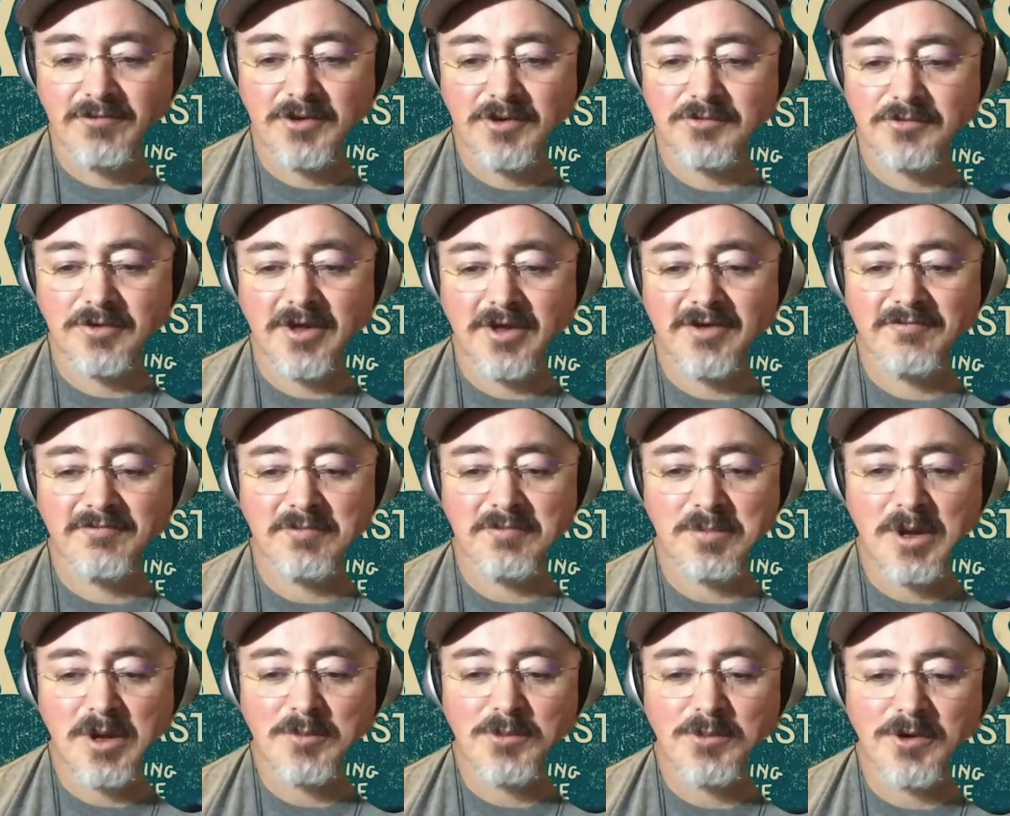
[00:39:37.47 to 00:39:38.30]
You don't have a
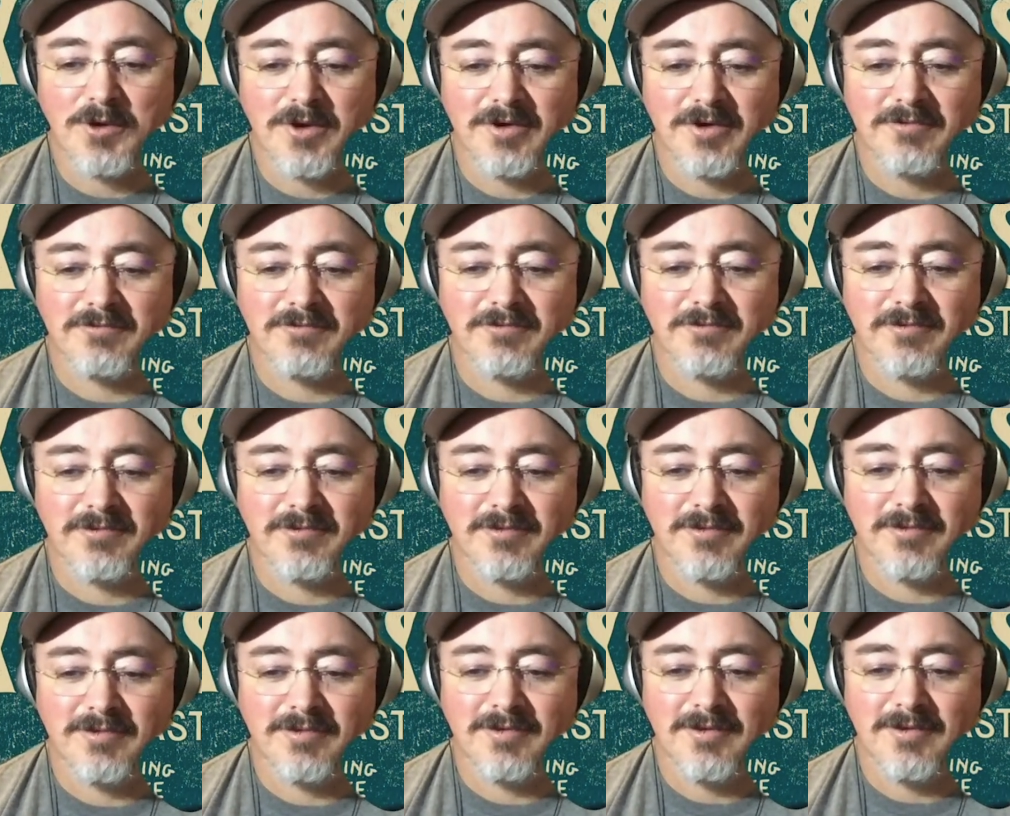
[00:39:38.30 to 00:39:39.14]
memory of,
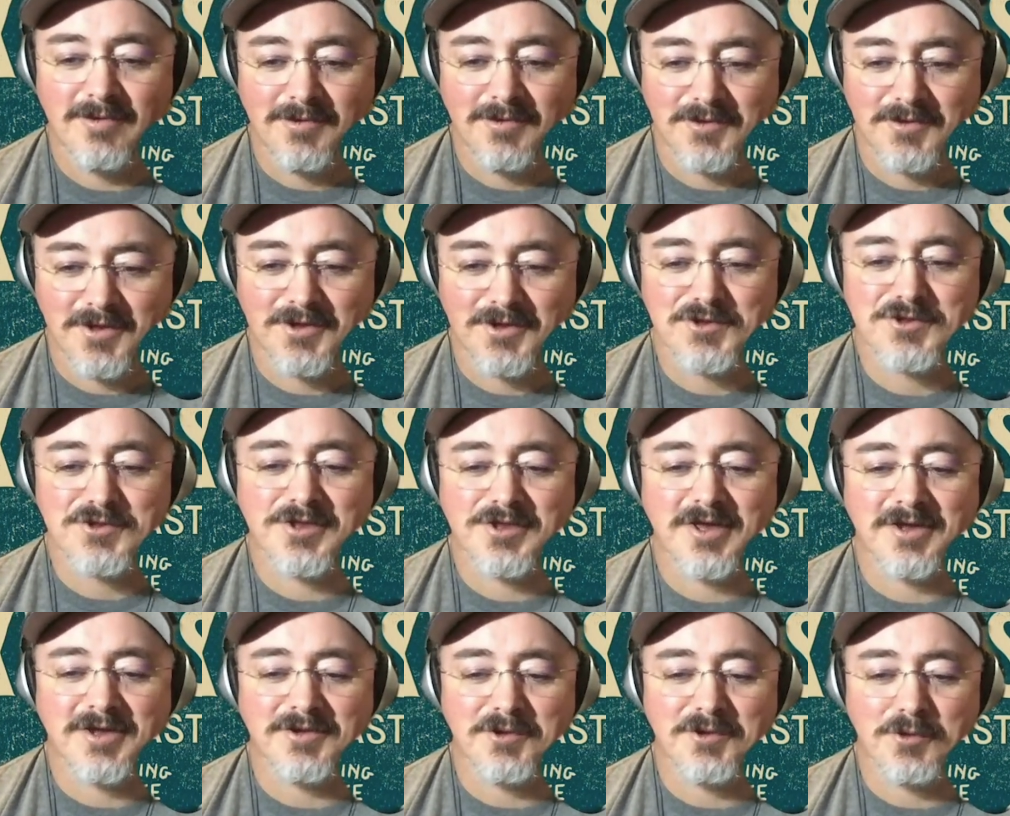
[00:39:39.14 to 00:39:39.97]
like you
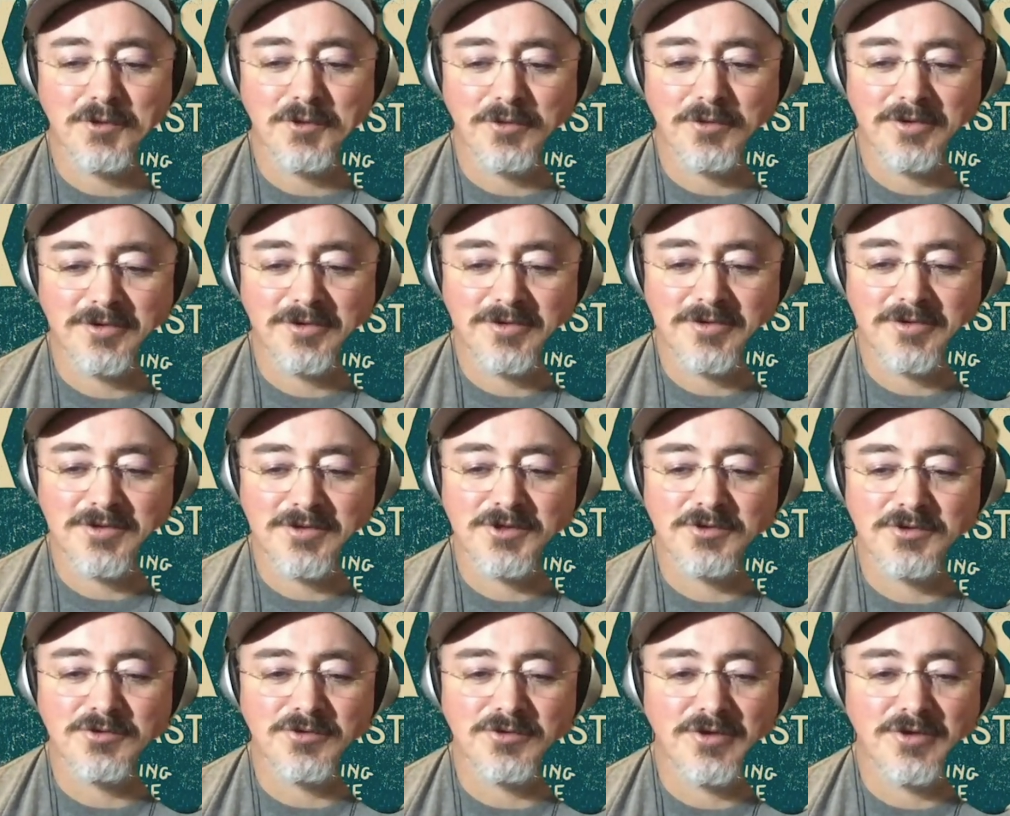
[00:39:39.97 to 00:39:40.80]
said, going to the zoo.